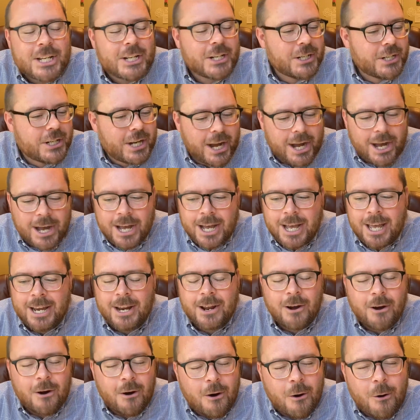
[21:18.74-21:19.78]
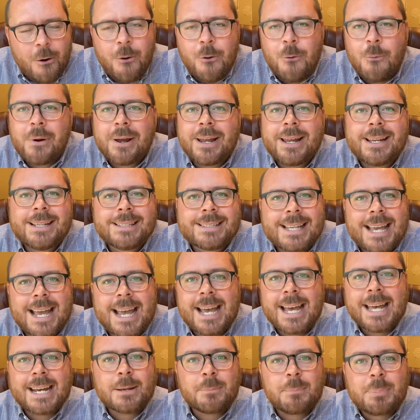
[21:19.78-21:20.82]
God always
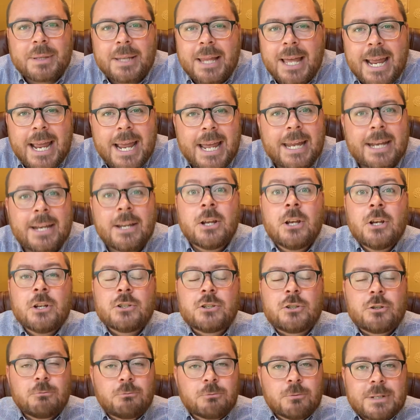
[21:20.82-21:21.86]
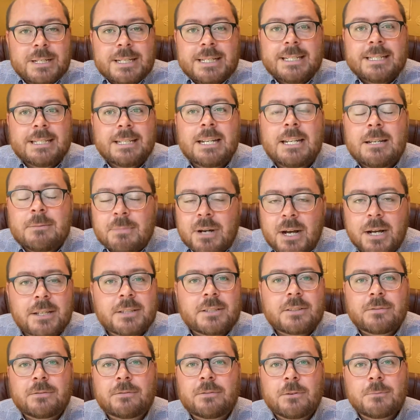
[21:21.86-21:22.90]
had a plan to redeem
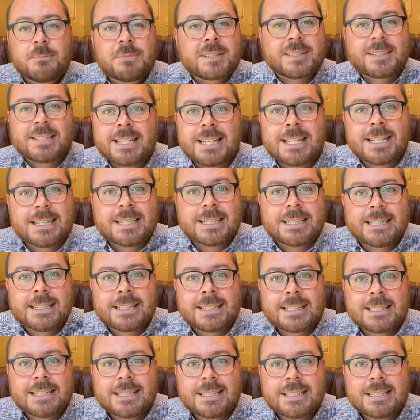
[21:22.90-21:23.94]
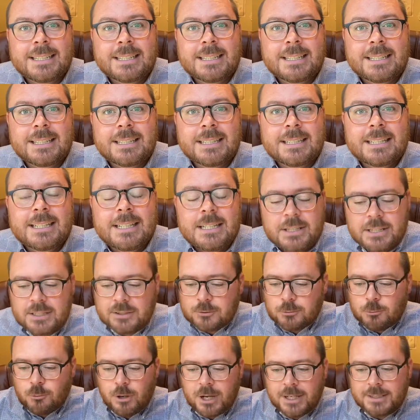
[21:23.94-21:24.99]
us from sin.
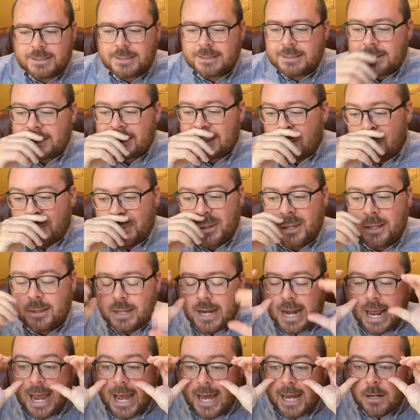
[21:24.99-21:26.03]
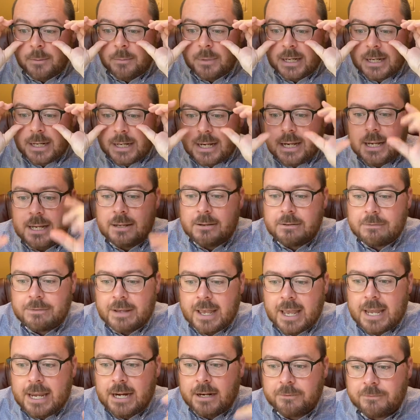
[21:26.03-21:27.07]
This wasn't something that Adam and Eve
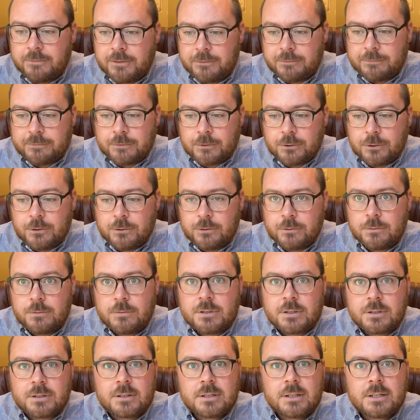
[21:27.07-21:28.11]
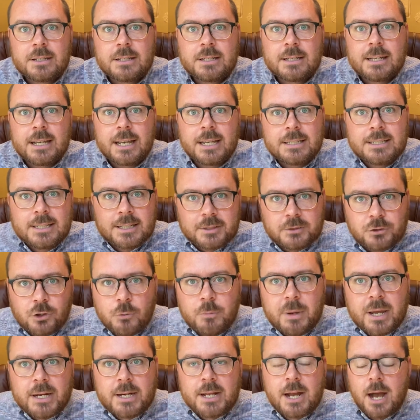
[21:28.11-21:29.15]
ate of the fruit,
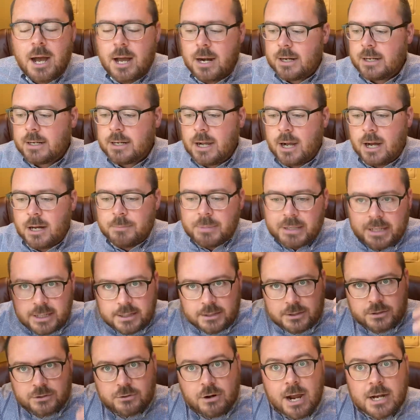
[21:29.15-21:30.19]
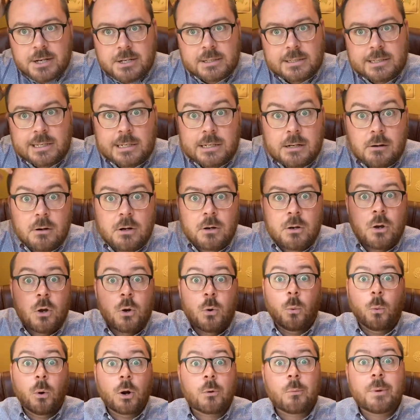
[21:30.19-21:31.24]
disobeyed God, and God began to scratch his head going,
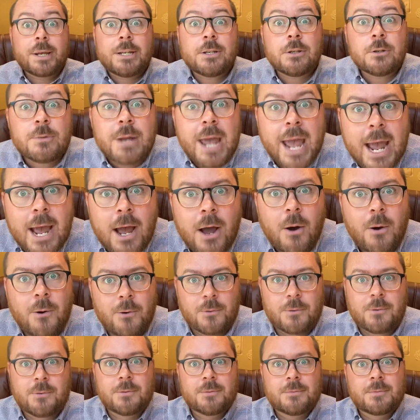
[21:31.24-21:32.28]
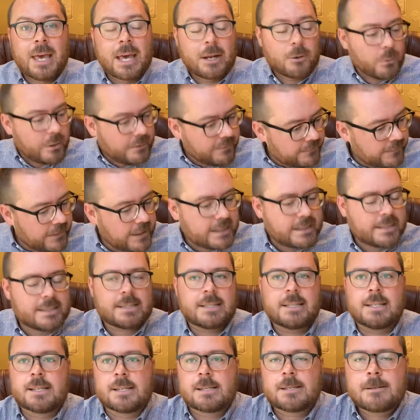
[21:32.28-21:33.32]
what do we do now? How do we fix
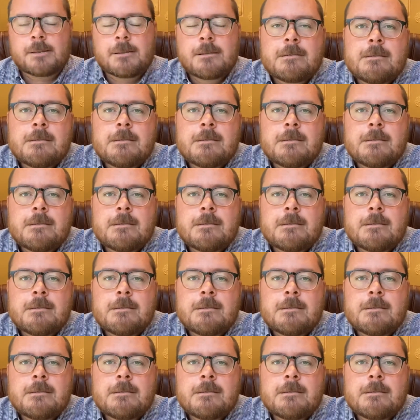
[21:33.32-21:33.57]
this?